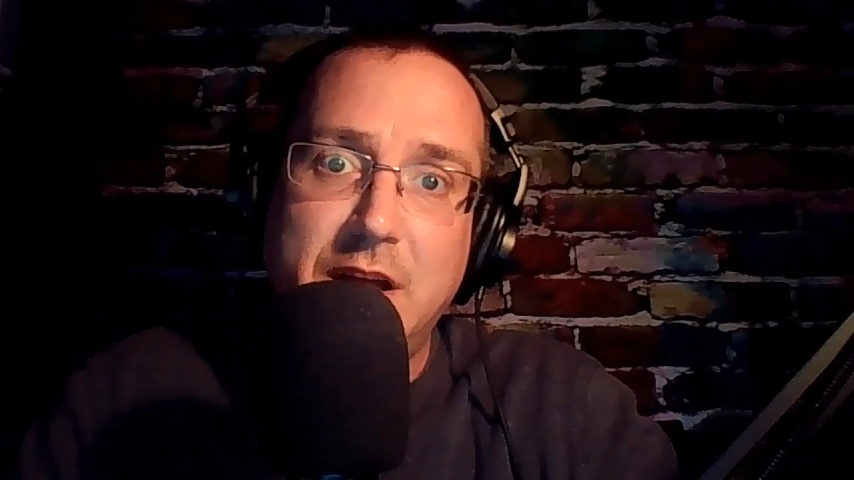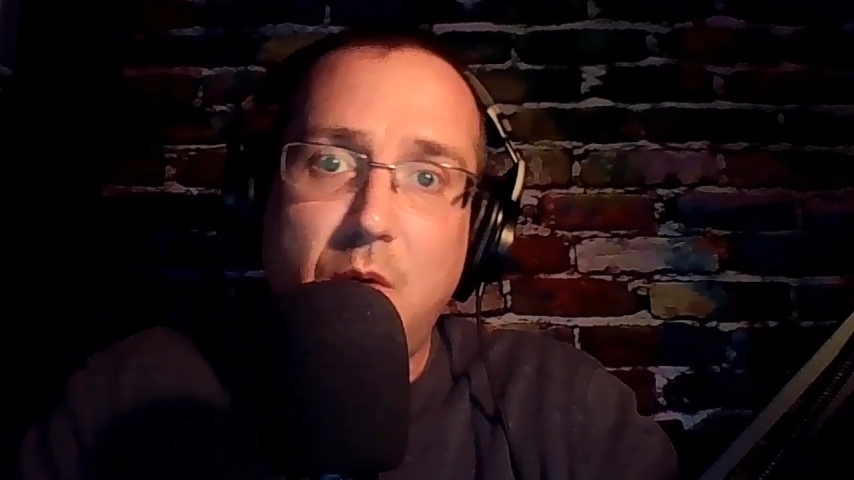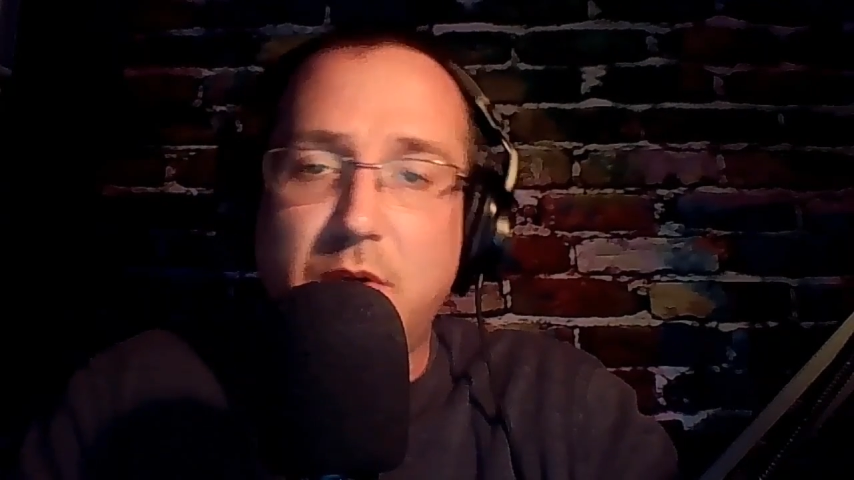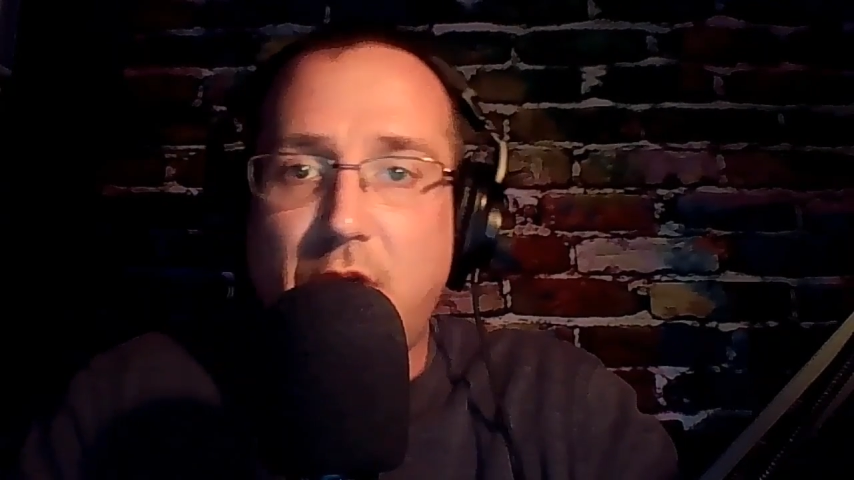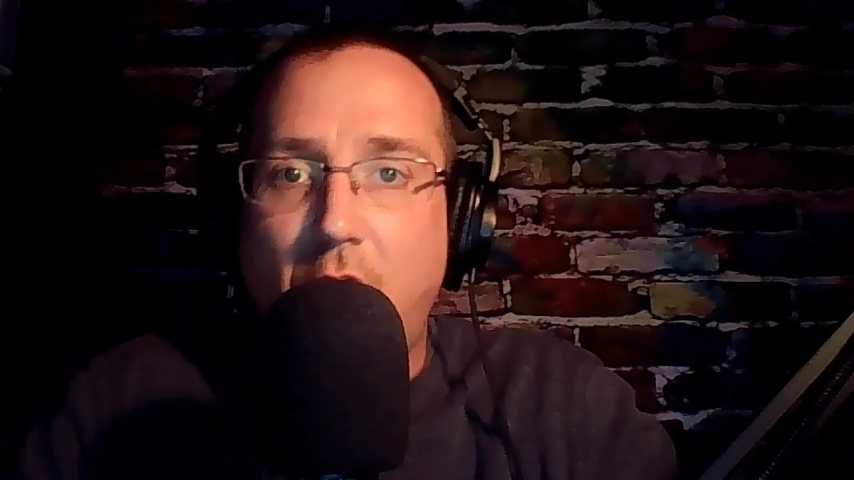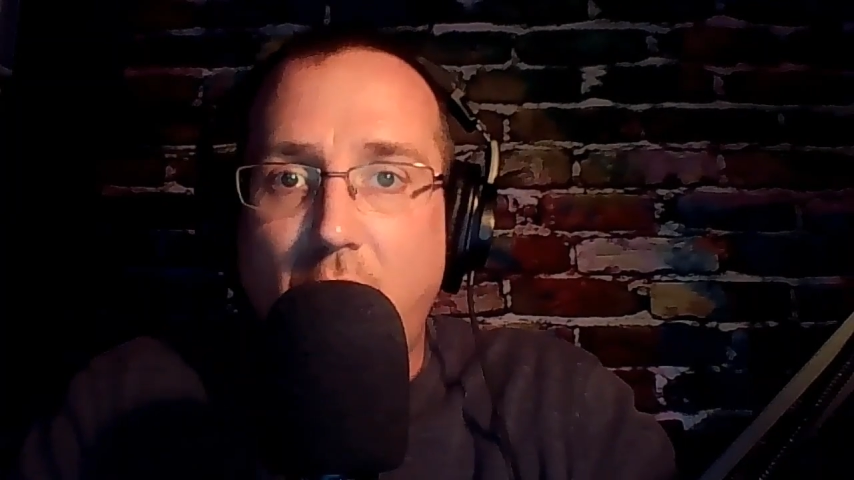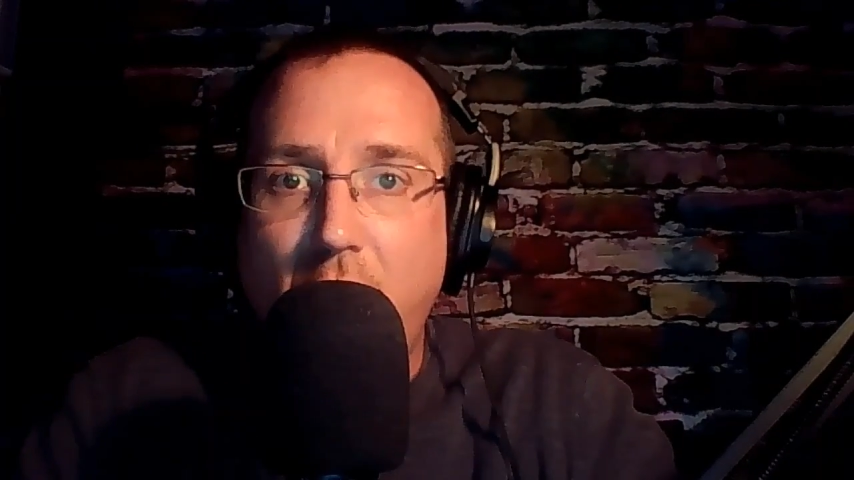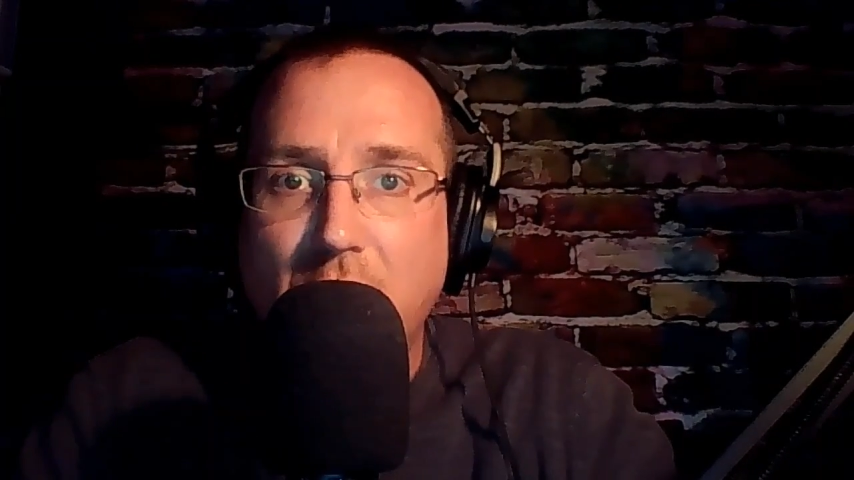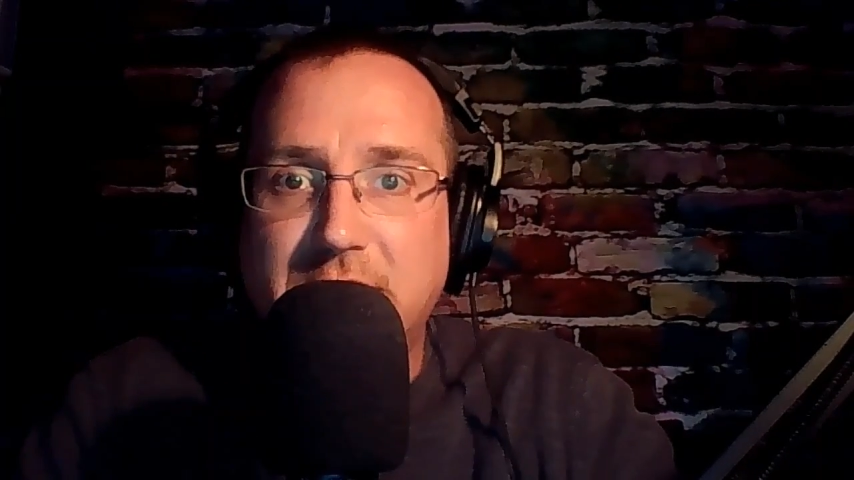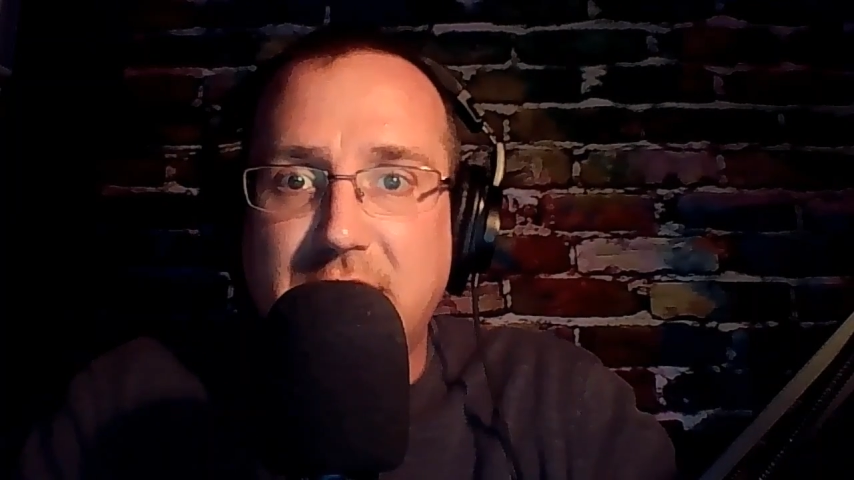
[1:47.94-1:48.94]
with
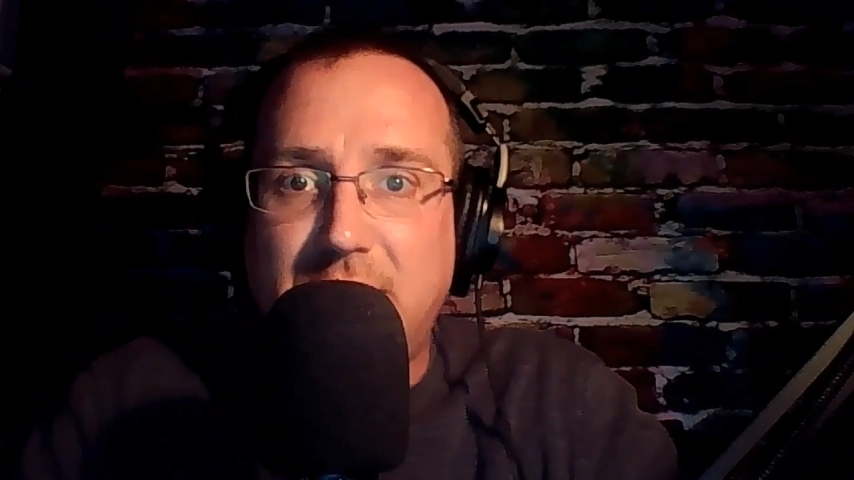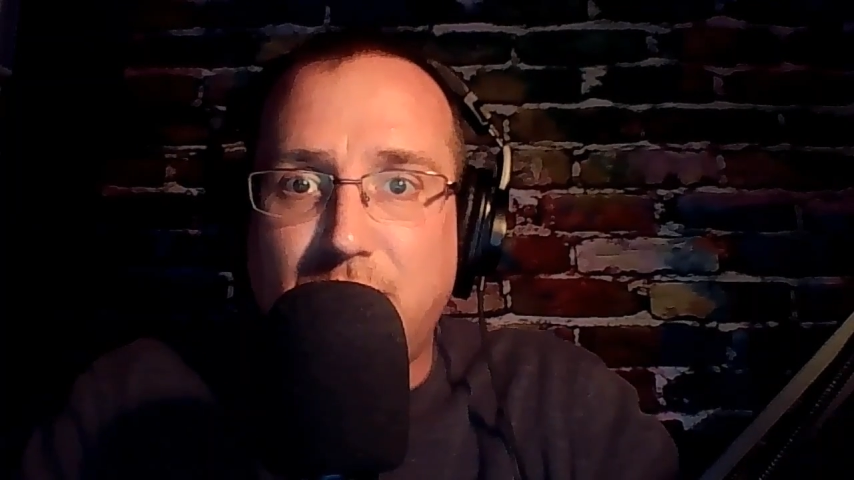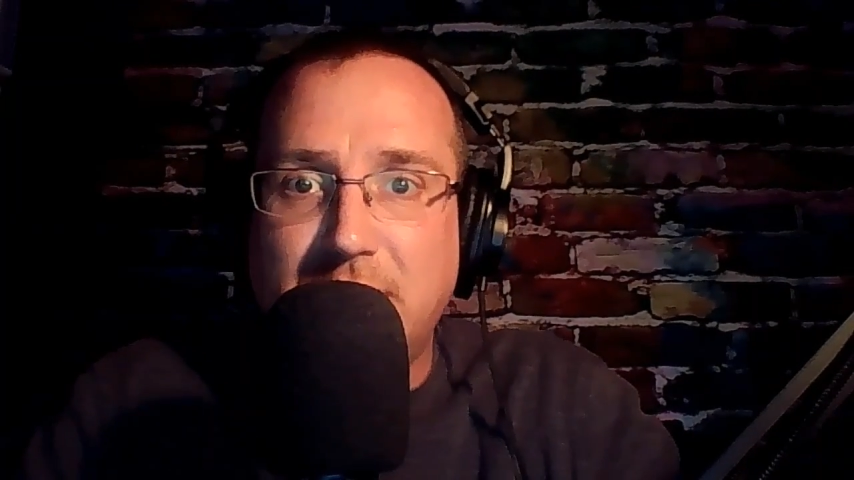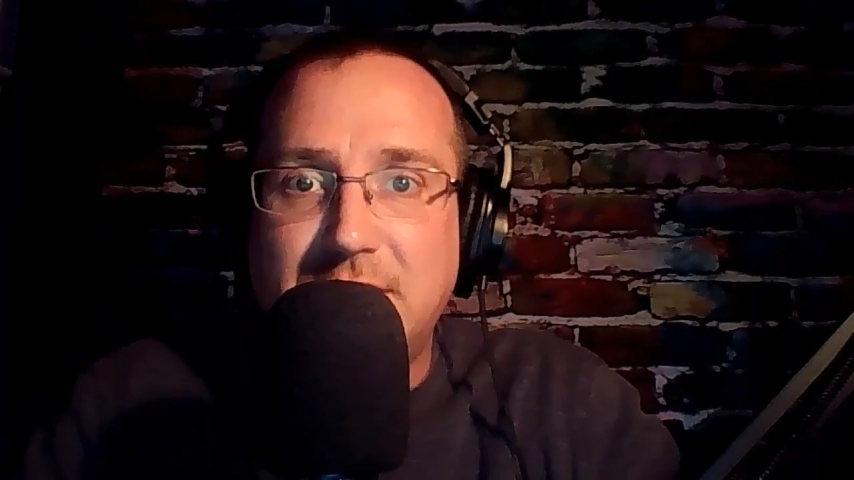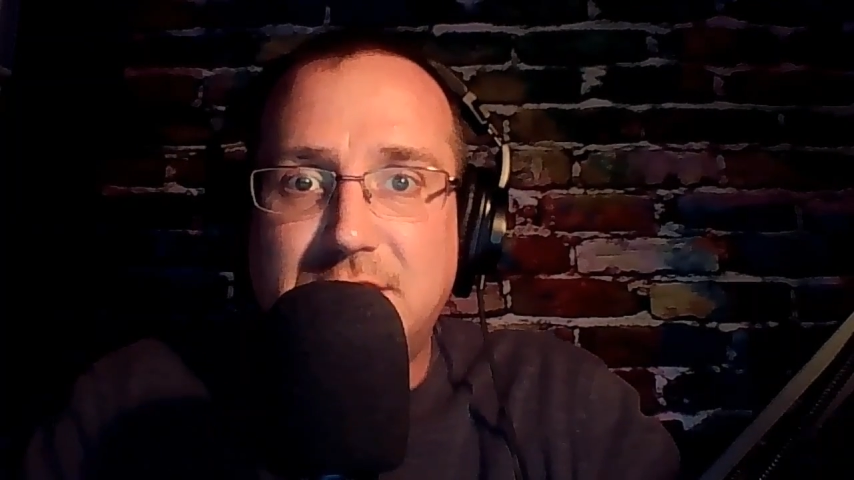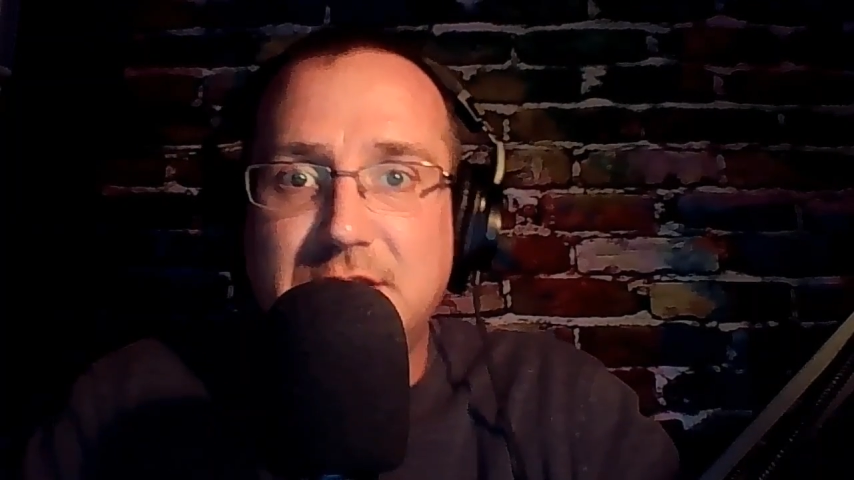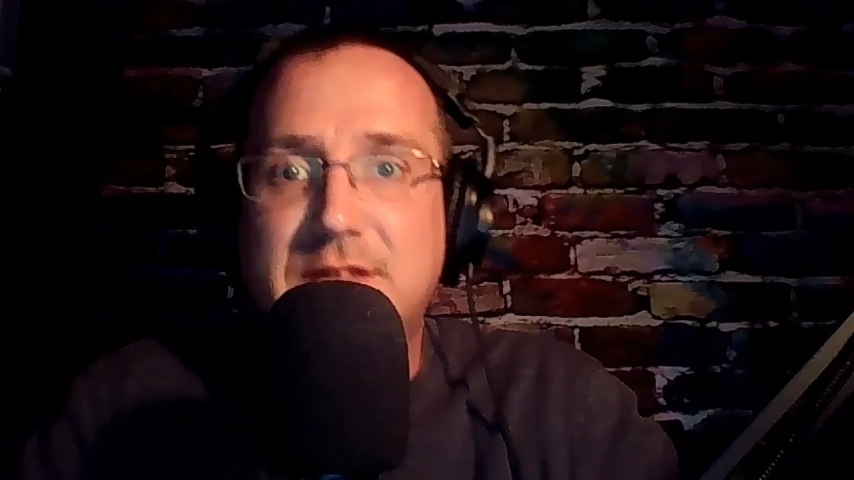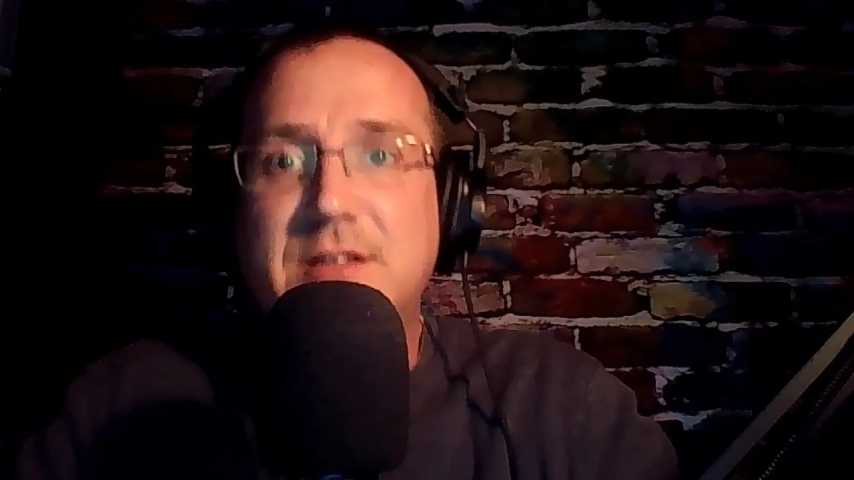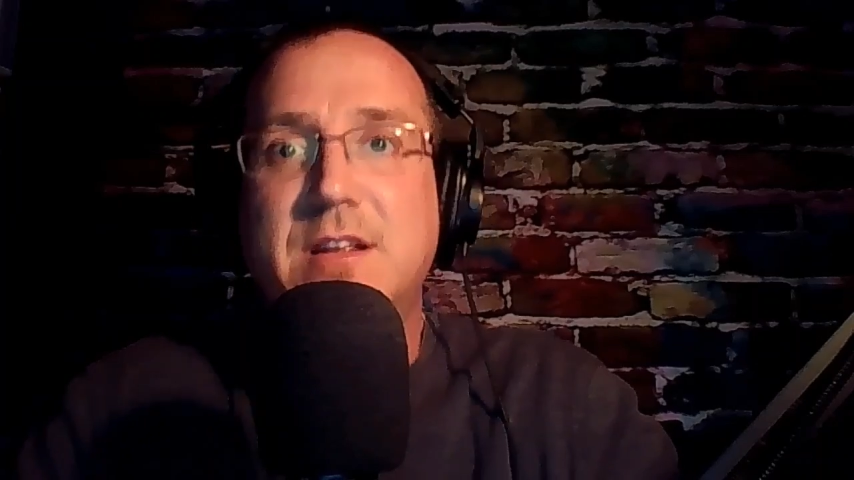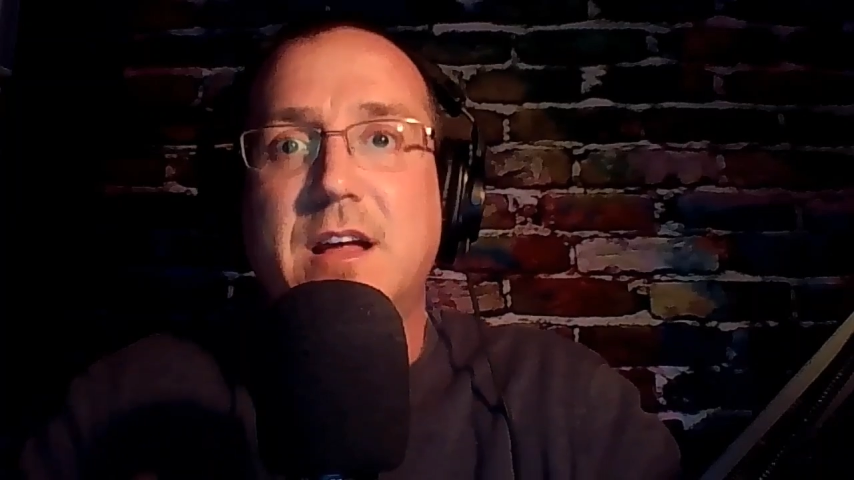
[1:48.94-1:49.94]
all decreases,